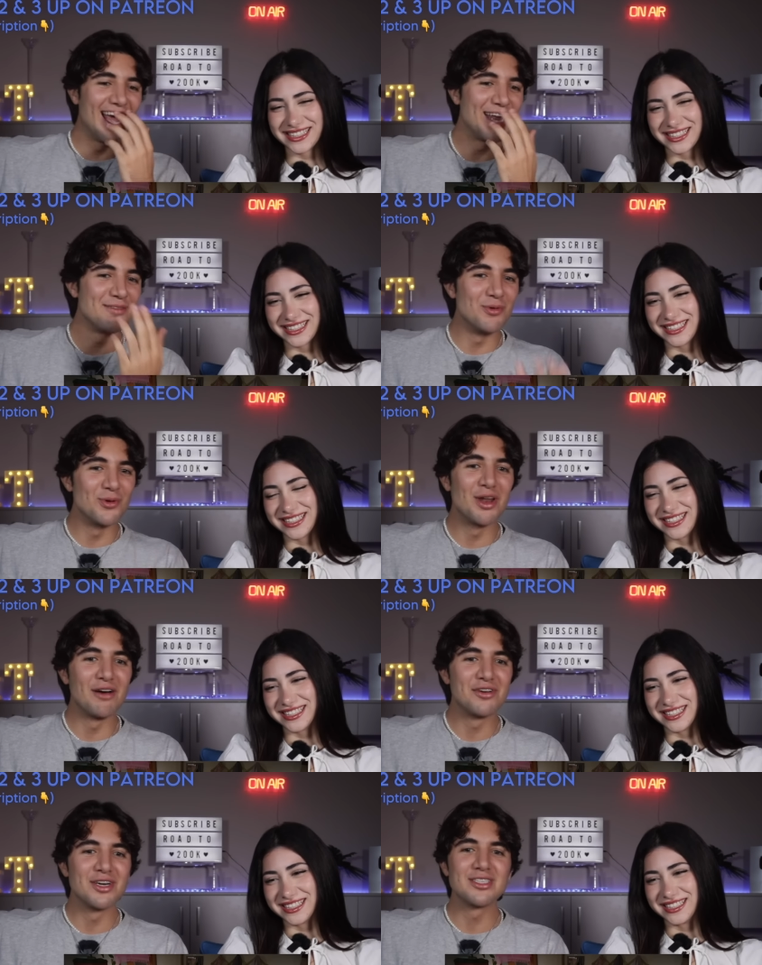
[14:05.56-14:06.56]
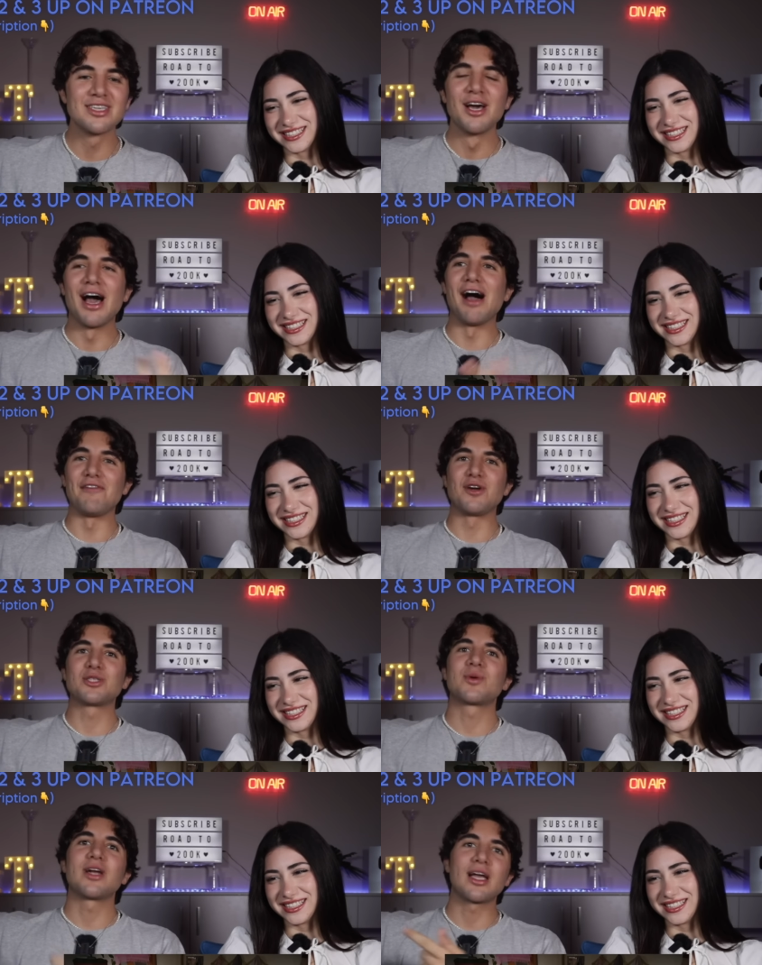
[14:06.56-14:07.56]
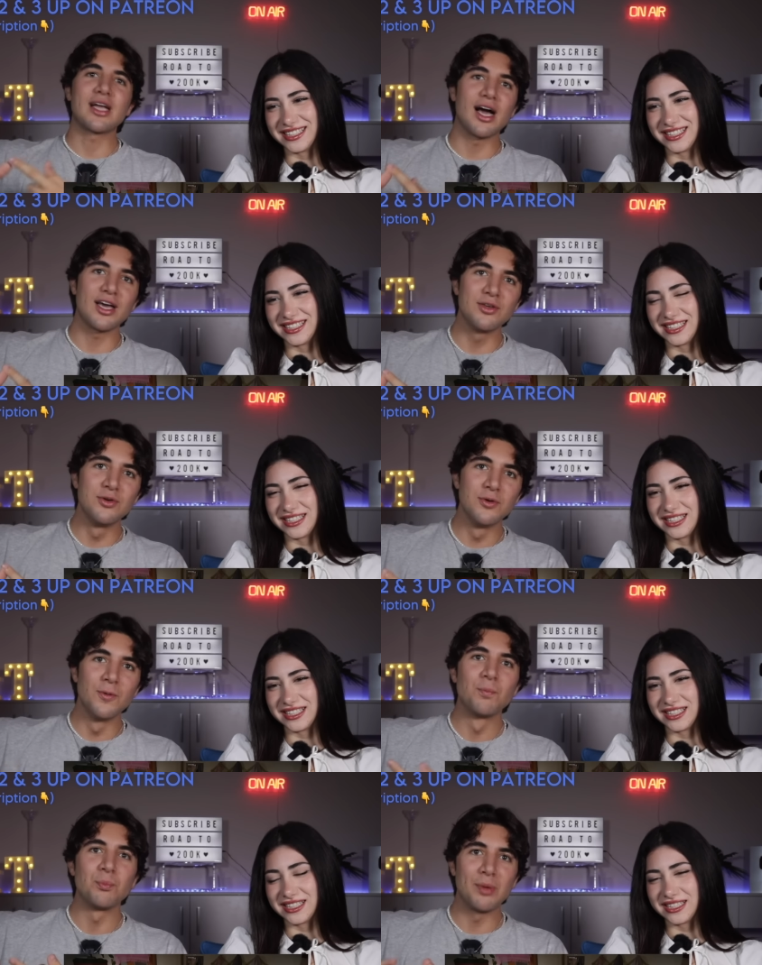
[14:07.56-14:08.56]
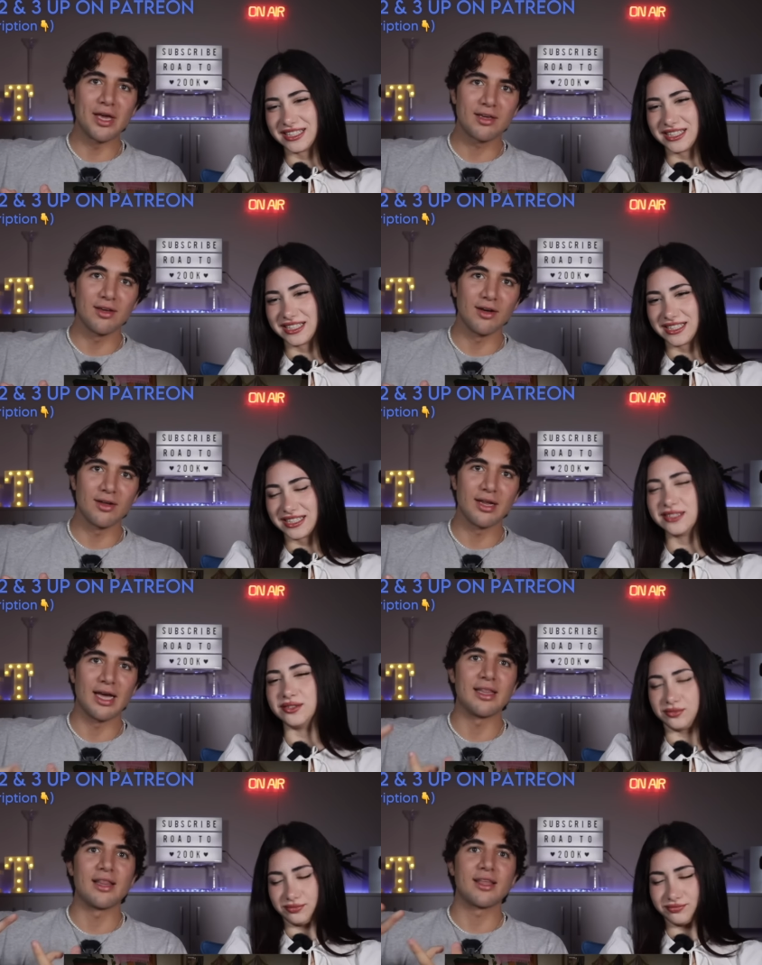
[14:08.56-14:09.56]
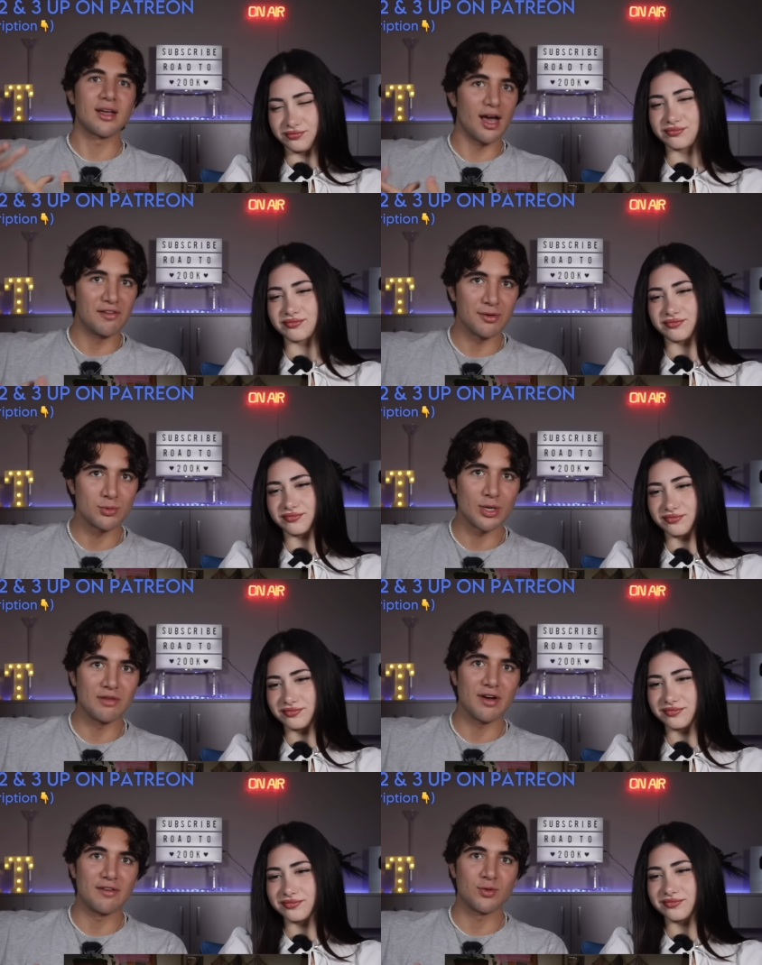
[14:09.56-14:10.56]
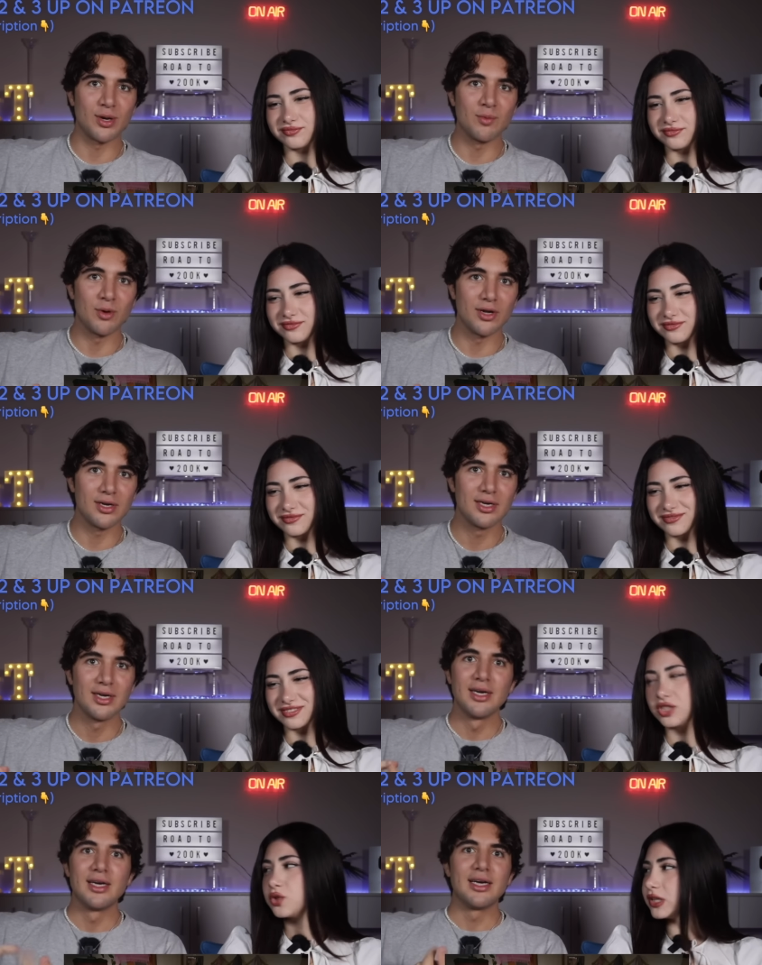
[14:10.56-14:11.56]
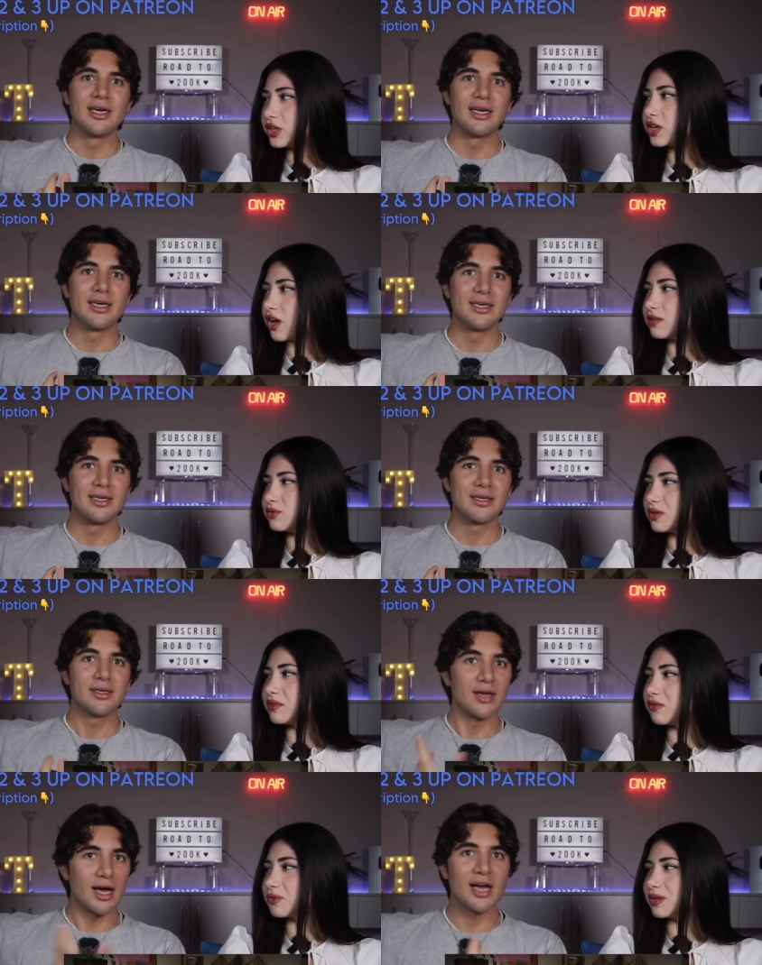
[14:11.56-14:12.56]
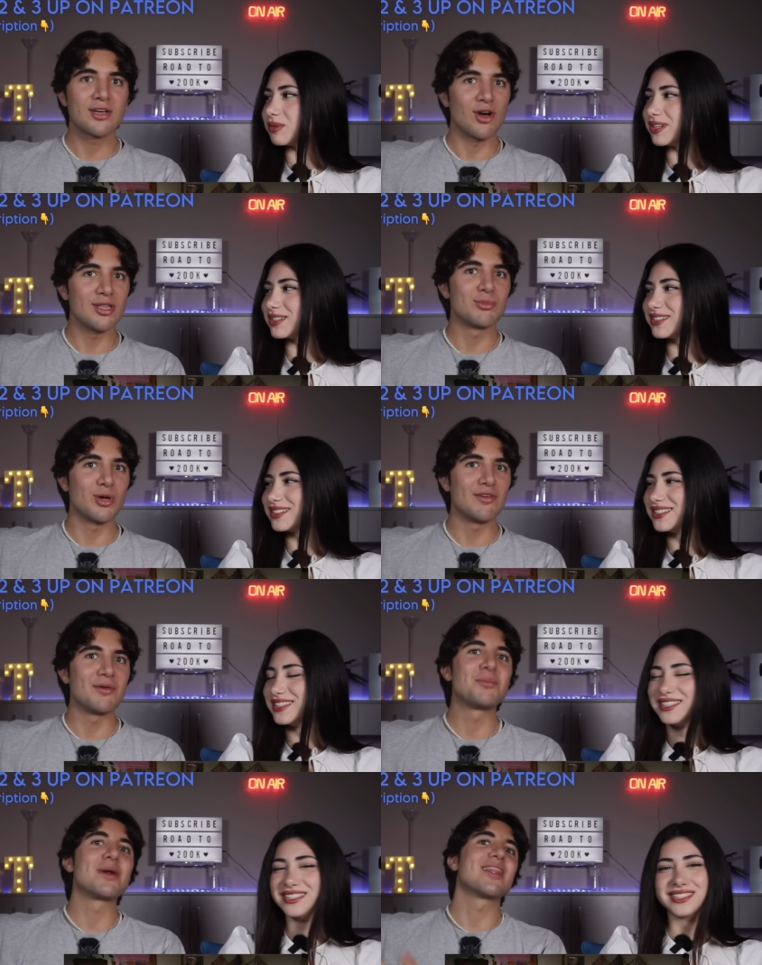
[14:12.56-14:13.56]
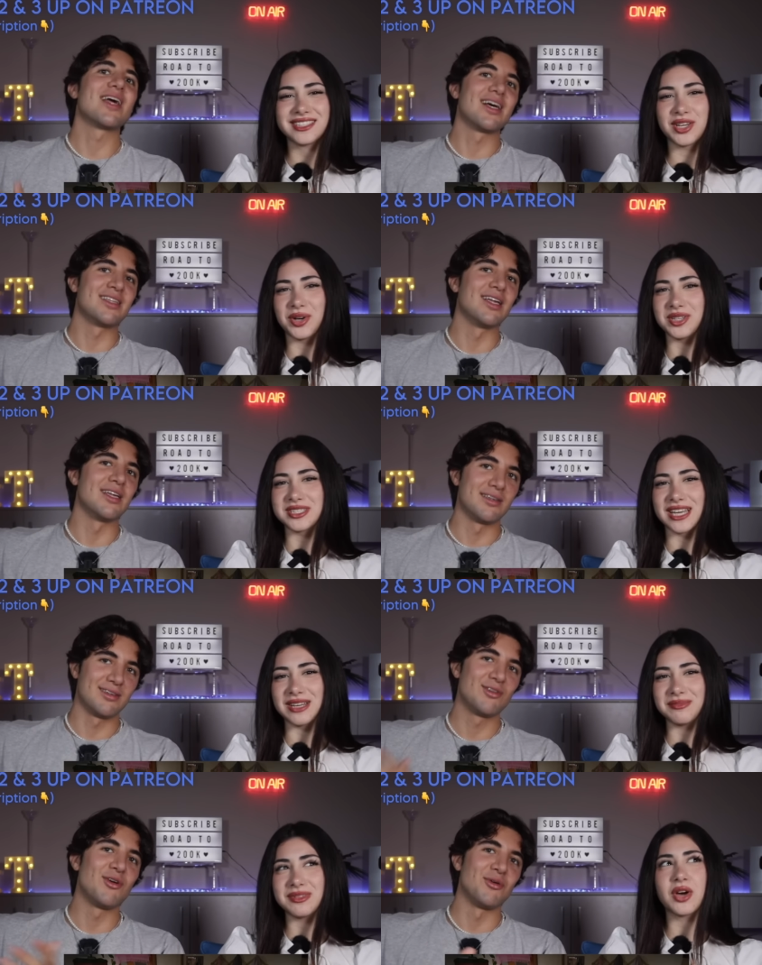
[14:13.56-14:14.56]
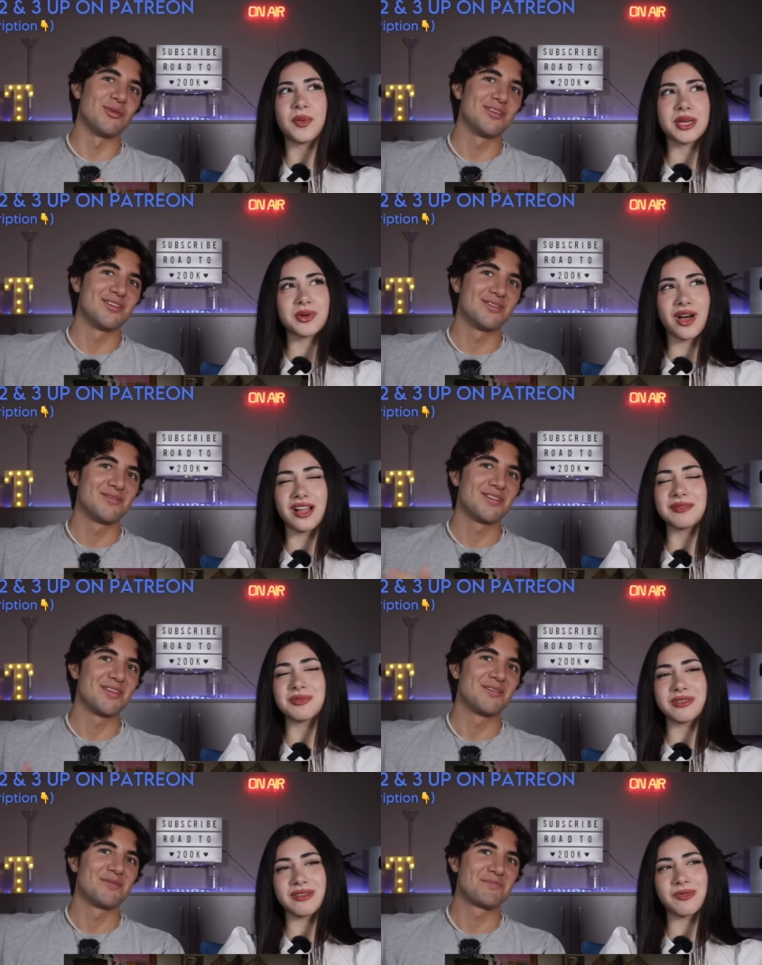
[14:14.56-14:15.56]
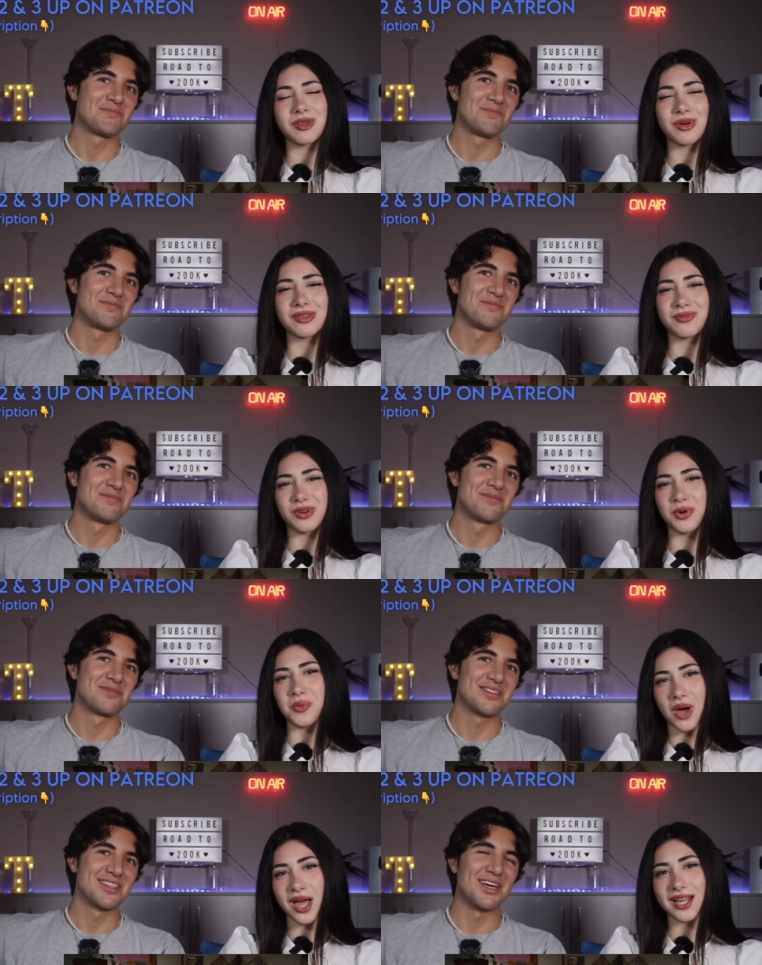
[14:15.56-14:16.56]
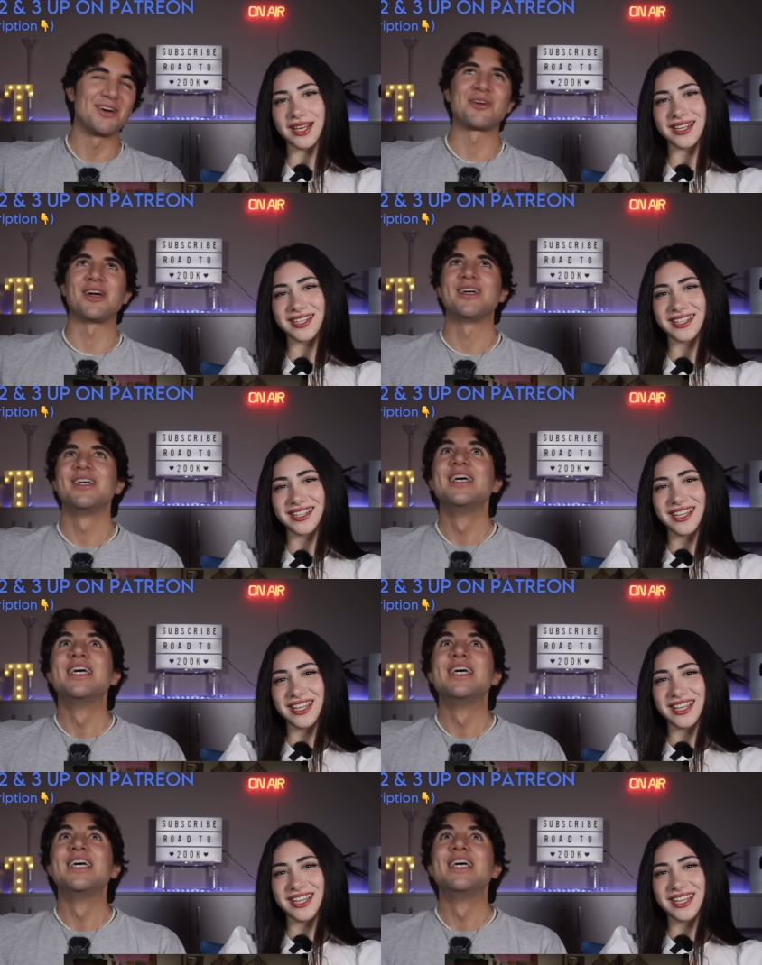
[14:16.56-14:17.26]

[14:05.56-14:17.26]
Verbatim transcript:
Speaker 1: in Moon Lovers, at first, we are like IU, Baekhyun, and then the guy from 2521.
Speaker 2: You were literally called him 2521. I called him
Speaker 1: 20, but then the I didn't. Time. No. No,
Speaker 2: but you called him 2521 for a while.
Speaker 1: Okay,